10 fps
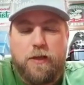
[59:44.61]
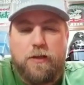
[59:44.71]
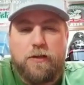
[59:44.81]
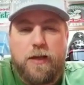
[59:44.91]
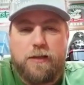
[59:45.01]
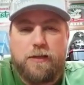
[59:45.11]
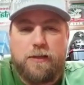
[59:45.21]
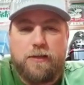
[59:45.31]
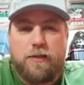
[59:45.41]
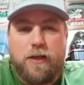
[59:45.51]
Can you
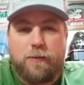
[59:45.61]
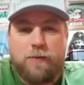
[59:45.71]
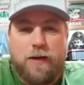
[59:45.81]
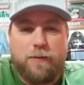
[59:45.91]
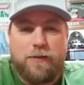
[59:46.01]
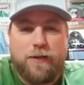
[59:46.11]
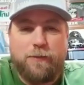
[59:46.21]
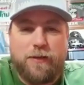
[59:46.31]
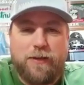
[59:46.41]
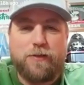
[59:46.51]
text Jacob's mom and
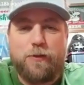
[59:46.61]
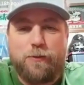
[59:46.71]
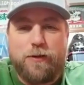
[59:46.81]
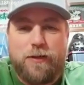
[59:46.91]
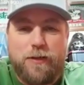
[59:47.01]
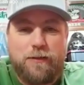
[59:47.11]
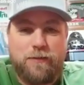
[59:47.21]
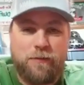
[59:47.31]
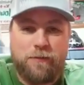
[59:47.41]
tell him to get his homework done?